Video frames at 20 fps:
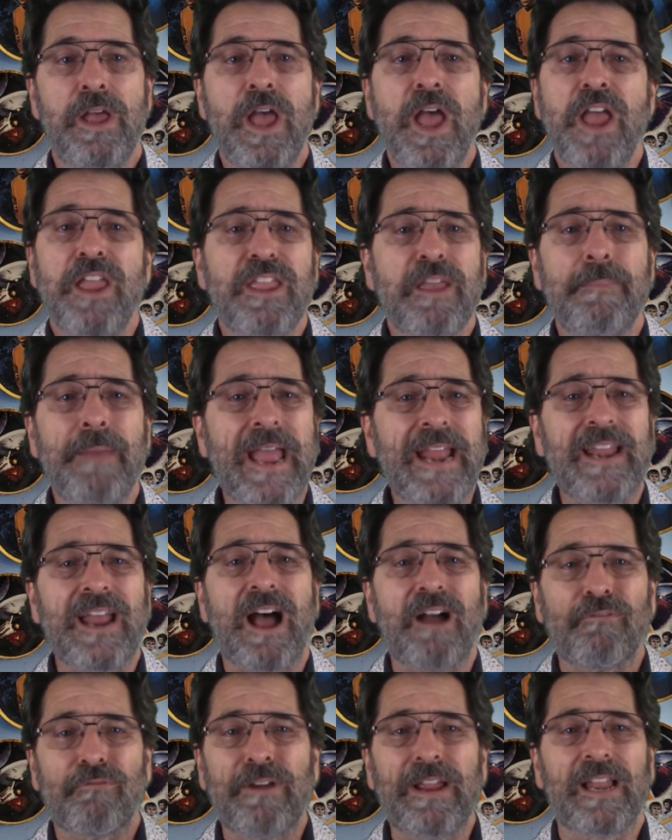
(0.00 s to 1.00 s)
You may
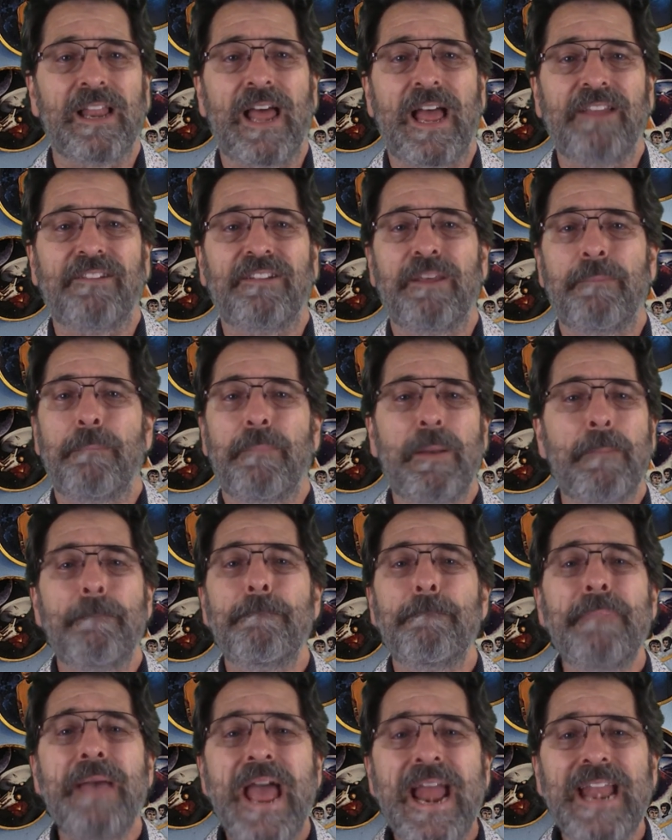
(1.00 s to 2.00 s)
not realize it, but
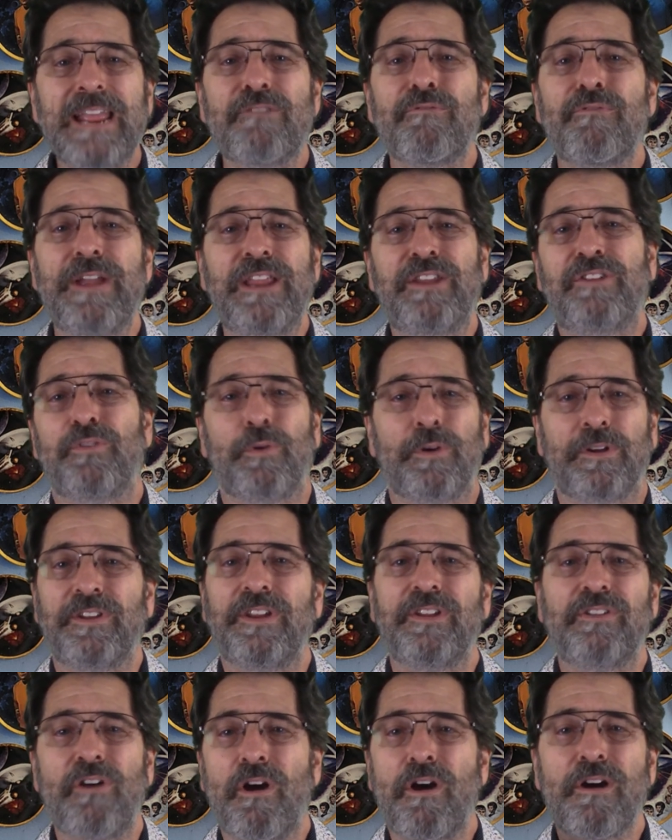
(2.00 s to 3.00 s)
many
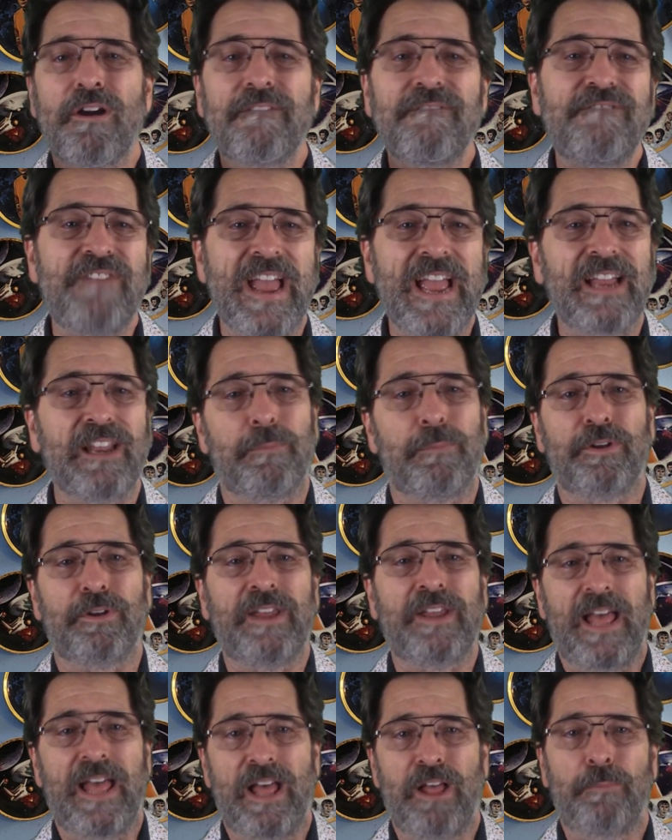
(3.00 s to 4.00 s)
resources are available
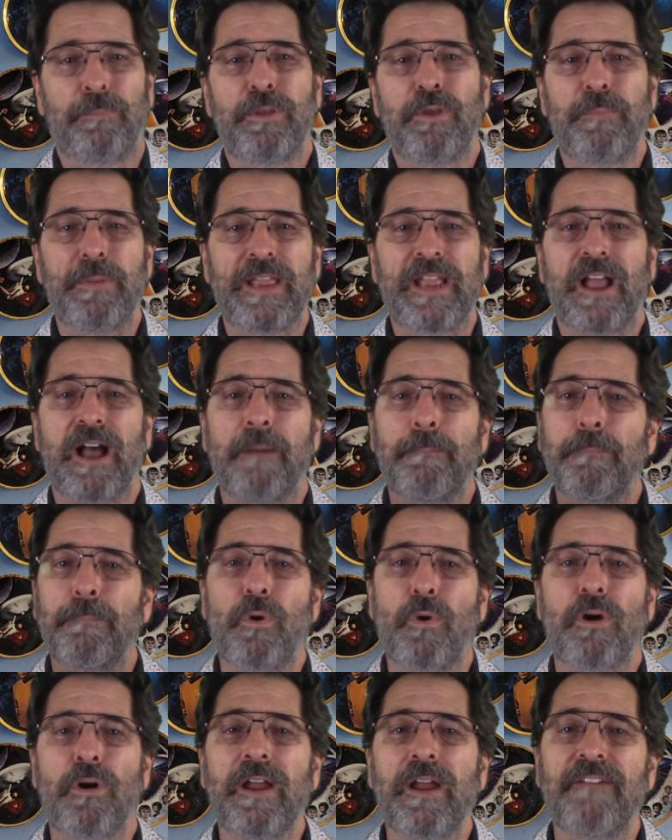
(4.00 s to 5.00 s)
to help you become
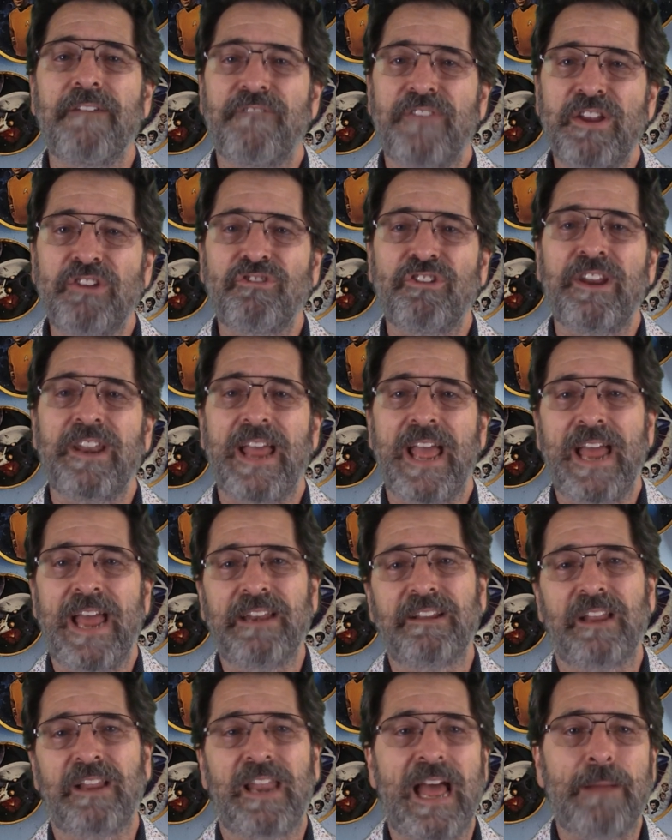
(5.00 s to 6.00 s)
more efficient
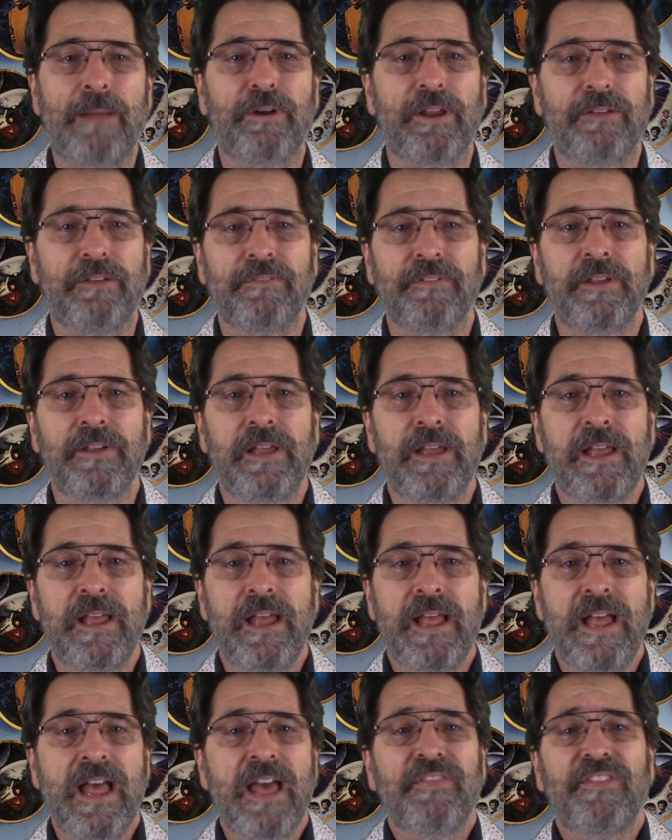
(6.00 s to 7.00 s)
and collaborative.
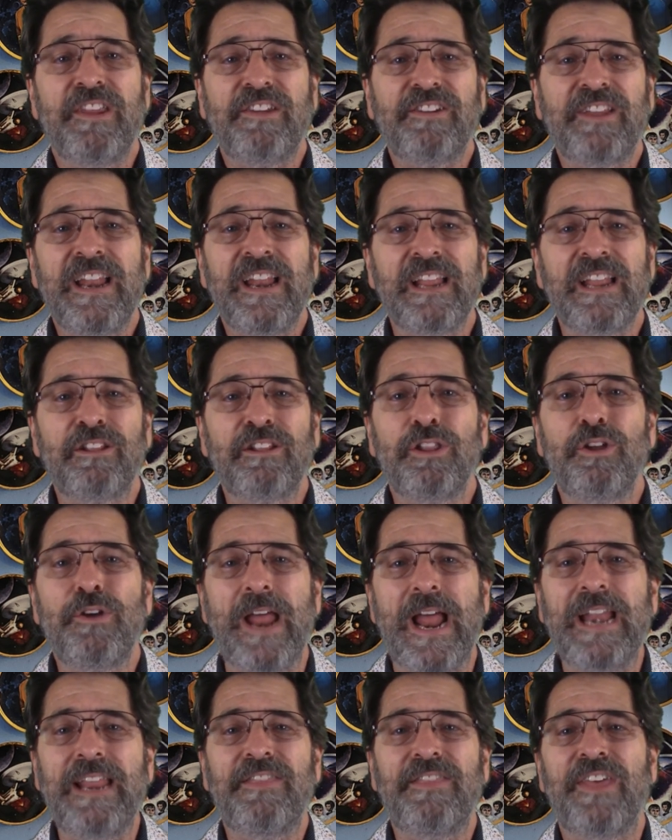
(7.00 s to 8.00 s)
This can include
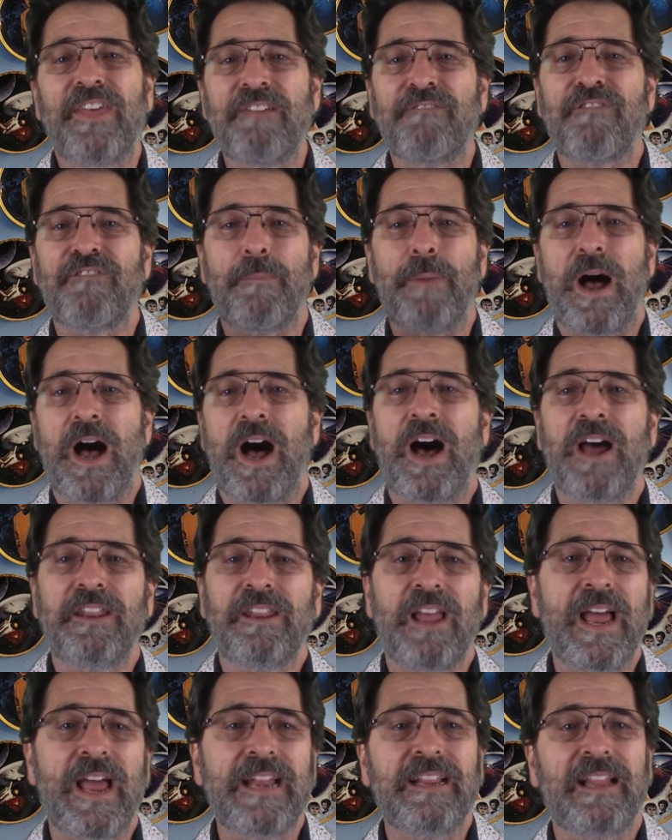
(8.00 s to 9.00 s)
anything from
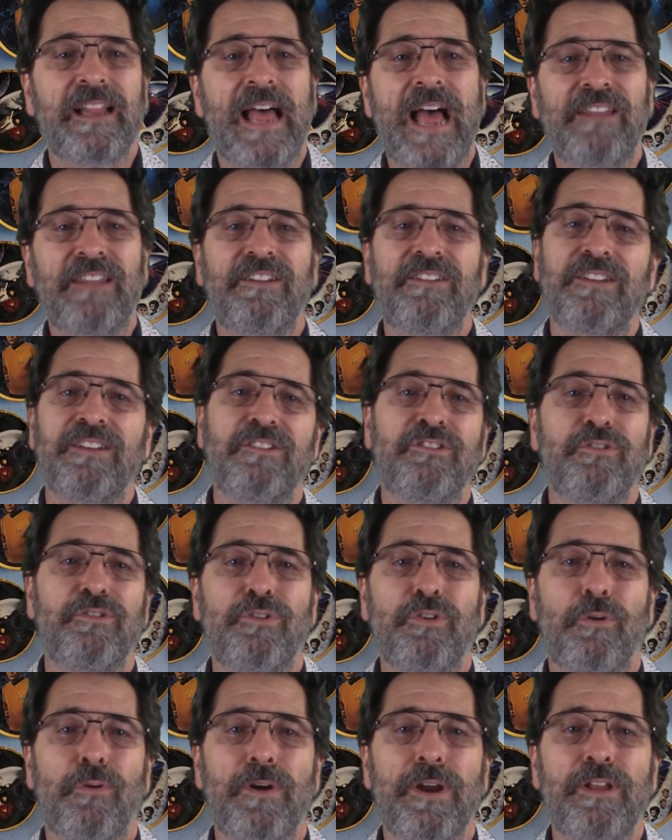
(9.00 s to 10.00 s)
online classes and
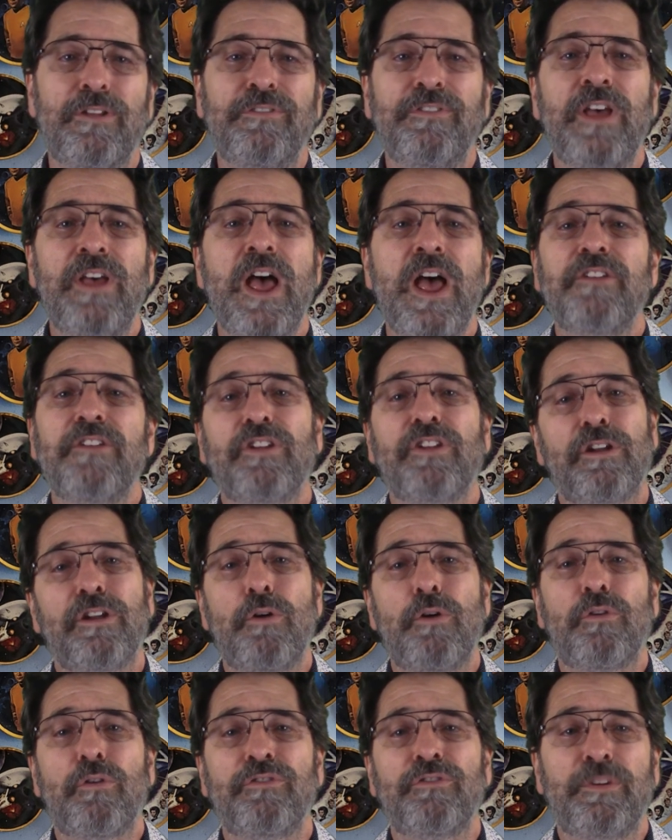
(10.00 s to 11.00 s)
tutorials to
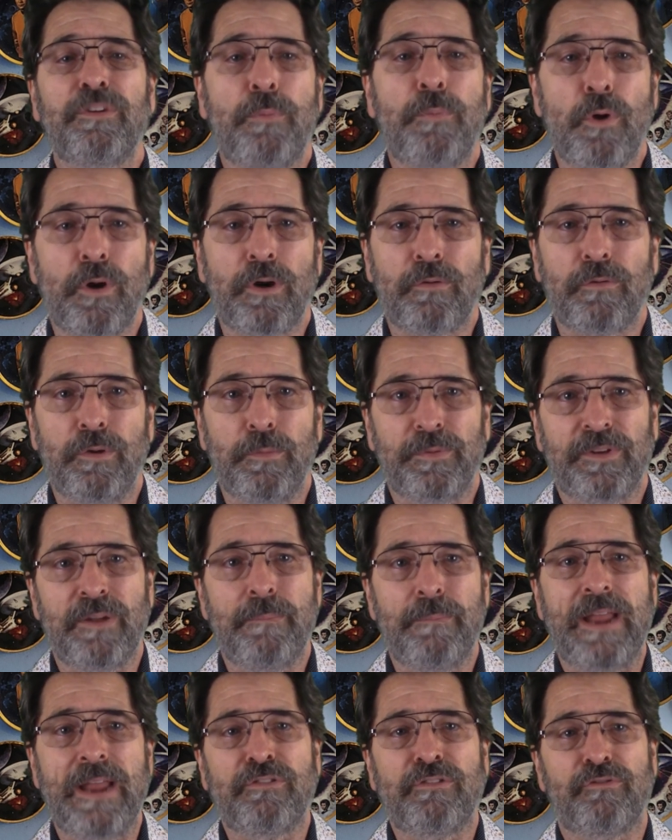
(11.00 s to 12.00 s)
local support groups
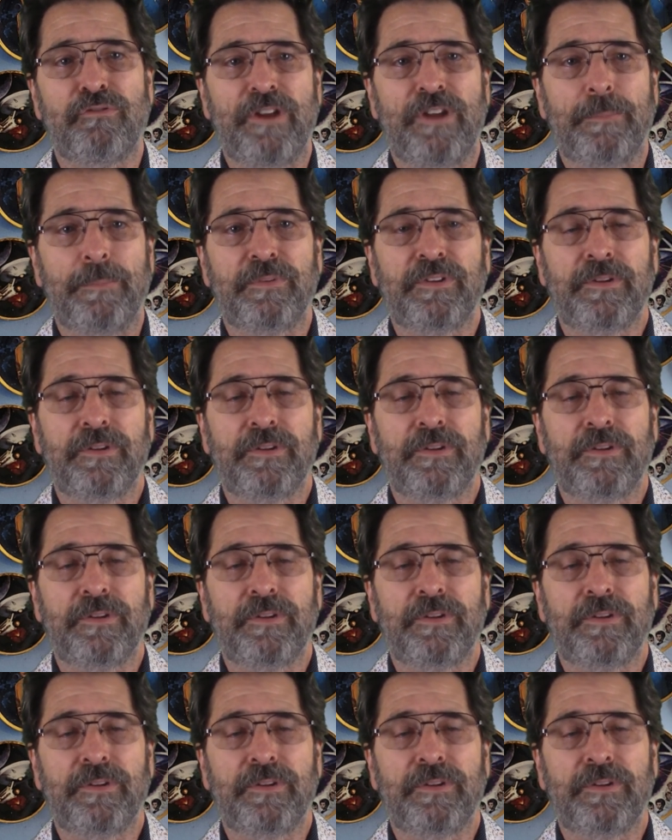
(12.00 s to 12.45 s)
and mentorships.